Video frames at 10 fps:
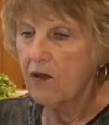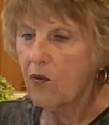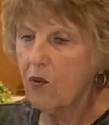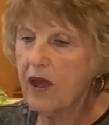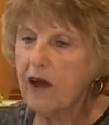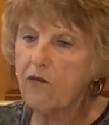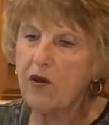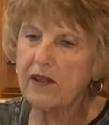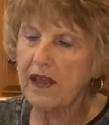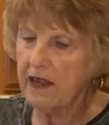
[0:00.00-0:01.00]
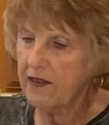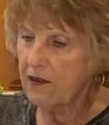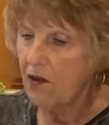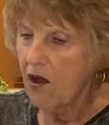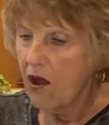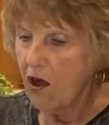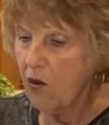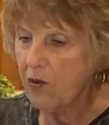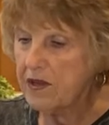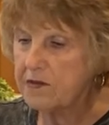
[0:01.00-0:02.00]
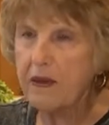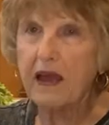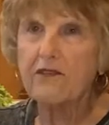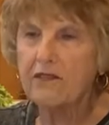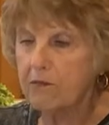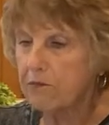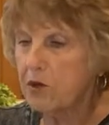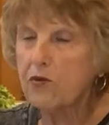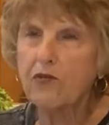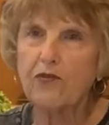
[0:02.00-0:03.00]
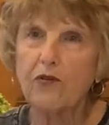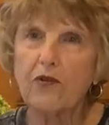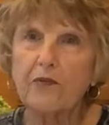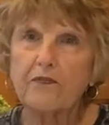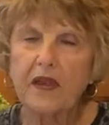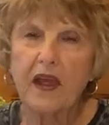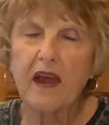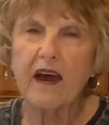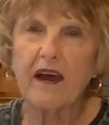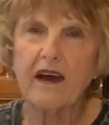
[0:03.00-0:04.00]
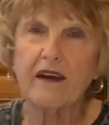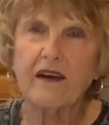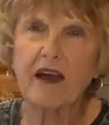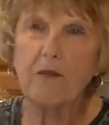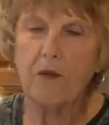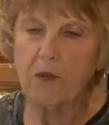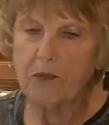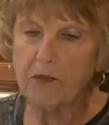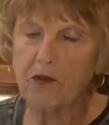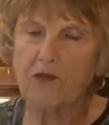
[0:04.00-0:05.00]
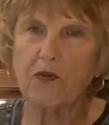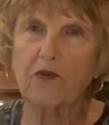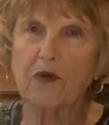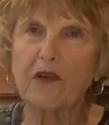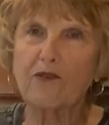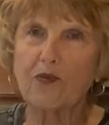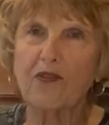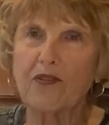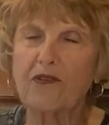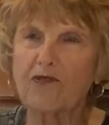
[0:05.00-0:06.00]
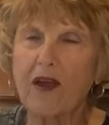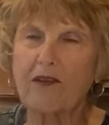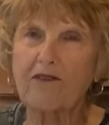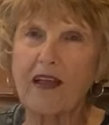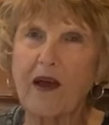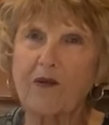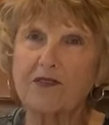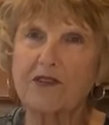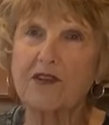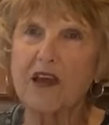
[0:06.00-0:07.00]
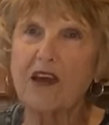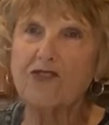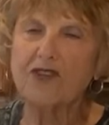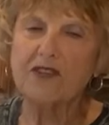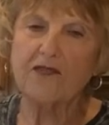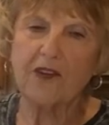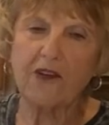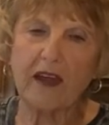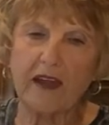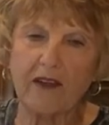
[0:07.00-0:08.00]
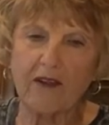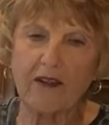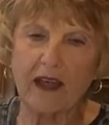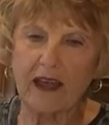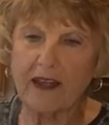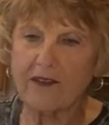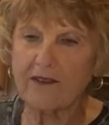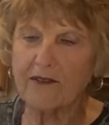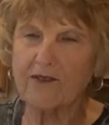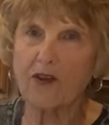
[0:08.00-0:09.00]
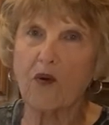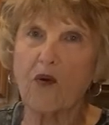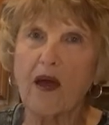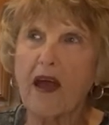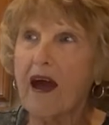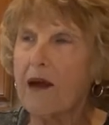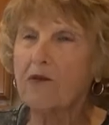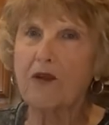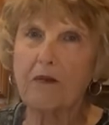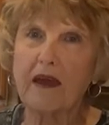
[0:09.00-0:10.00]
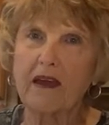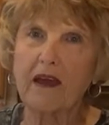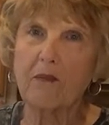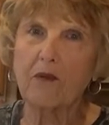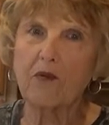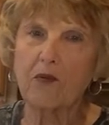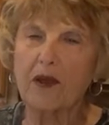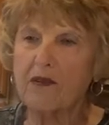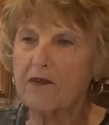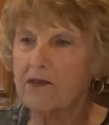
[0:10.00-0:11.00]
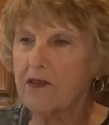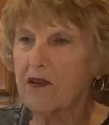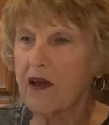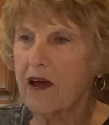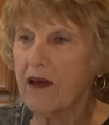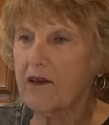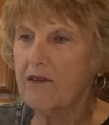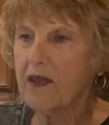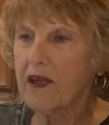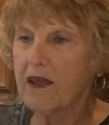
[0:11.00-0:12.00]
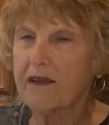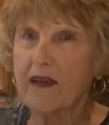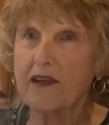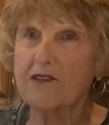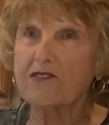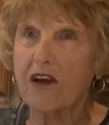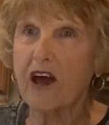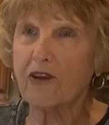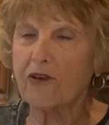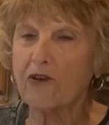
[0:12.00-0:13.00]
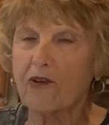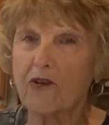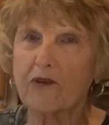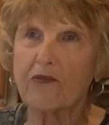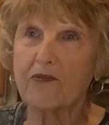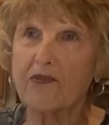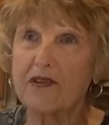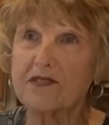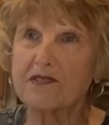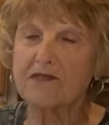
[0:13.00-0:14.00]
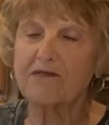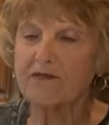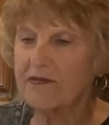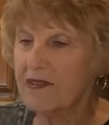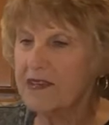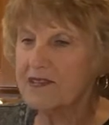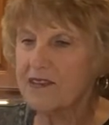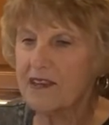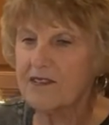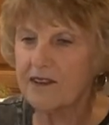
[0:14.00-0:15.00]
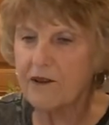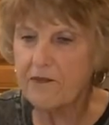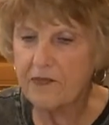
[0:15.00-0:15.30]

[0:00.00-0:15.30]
we have one lady that always makes beautiful uh, a couple beautiful wreaths with the dried flowers and she's very ill and so I'm going to make a couple of wreaths uh, kind of to honor her this this season